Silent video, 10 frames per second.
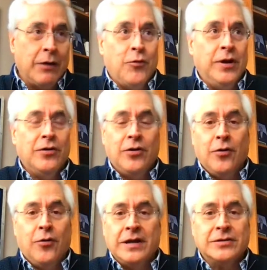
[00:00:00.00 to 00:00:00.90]
we don't
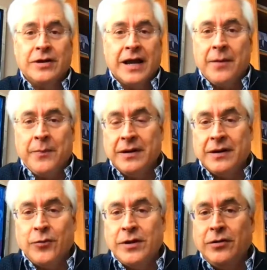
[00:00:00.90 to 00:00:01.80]
know what is going to happen.
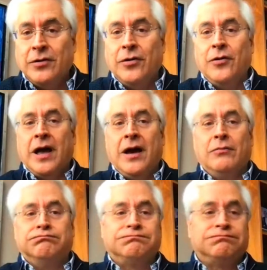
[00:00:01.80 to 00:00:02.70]
We don't know how